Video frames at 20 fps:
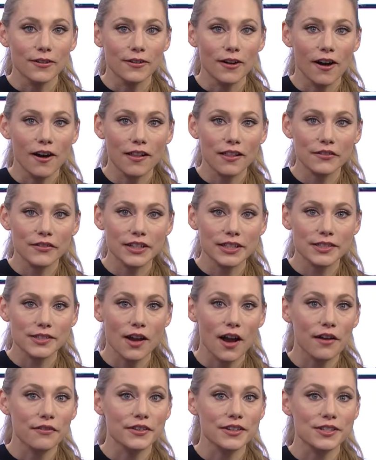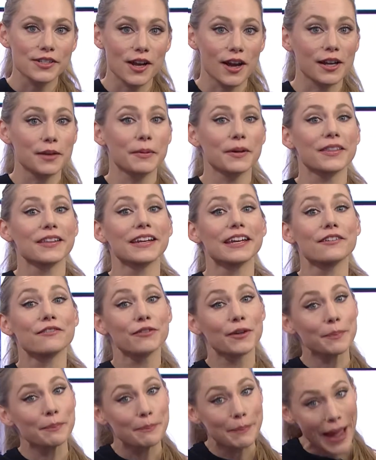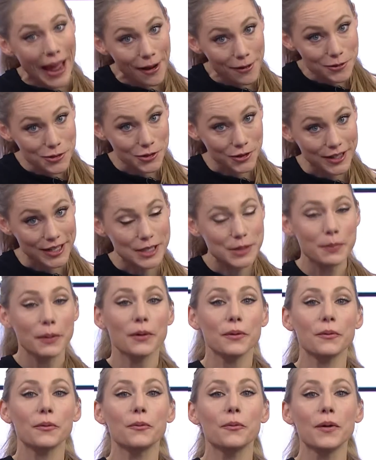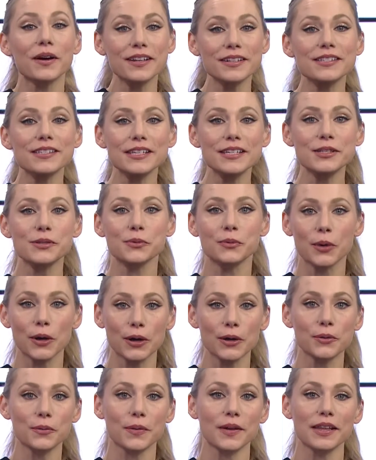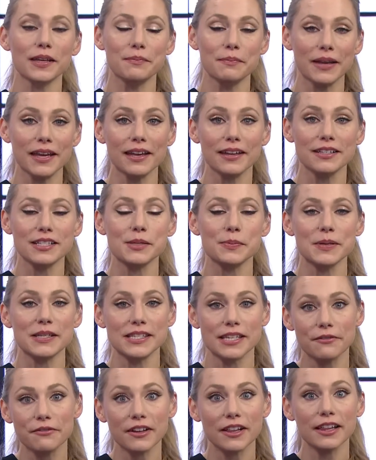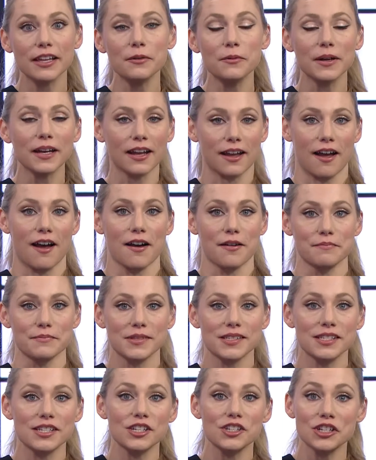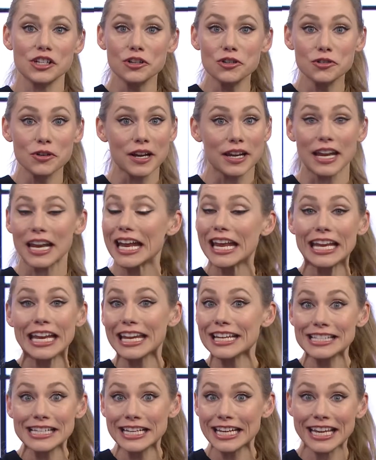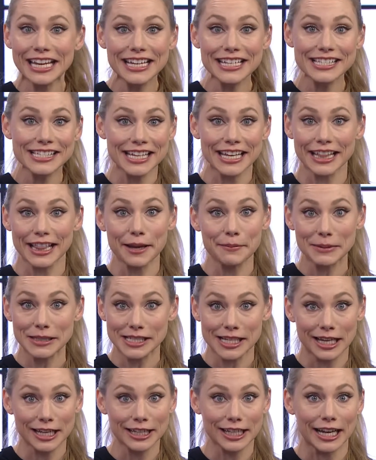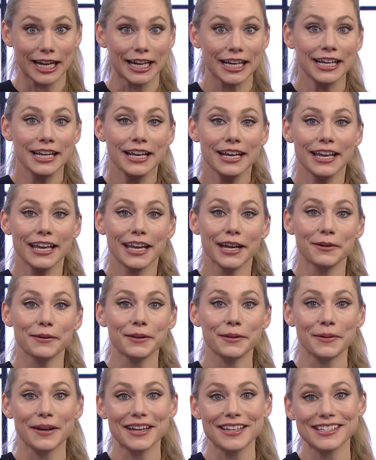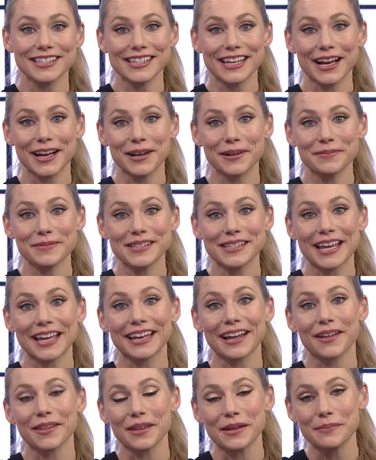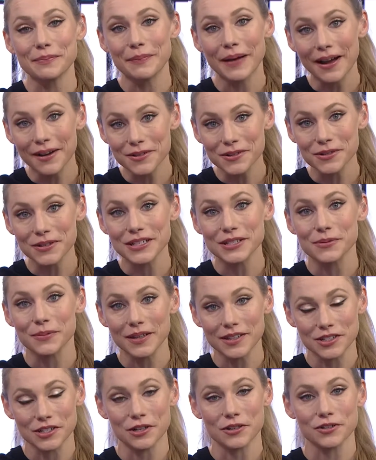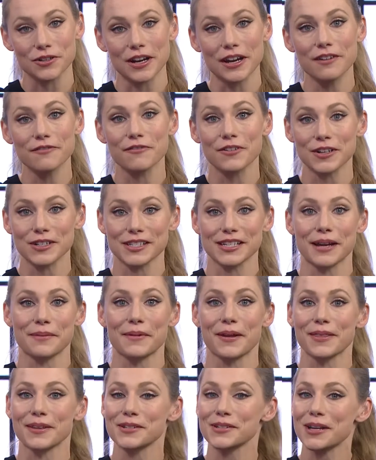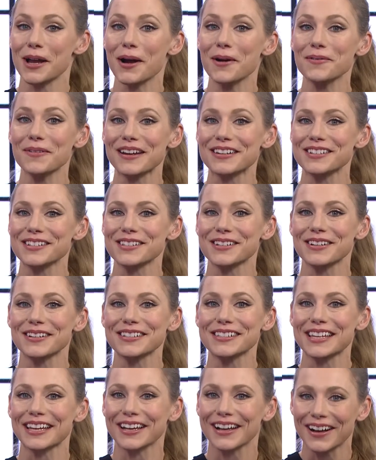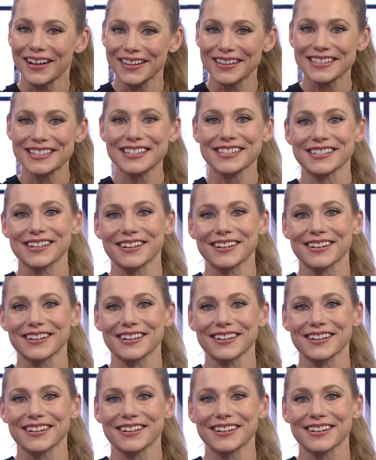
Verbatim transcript: all of us often talk about the need for boundaries, but what does this word really mean specifically when it comes to children? It isn't easy, let me tell ya. Here with ways to help set healthy boundaries with children. First time on the show, registered psychologist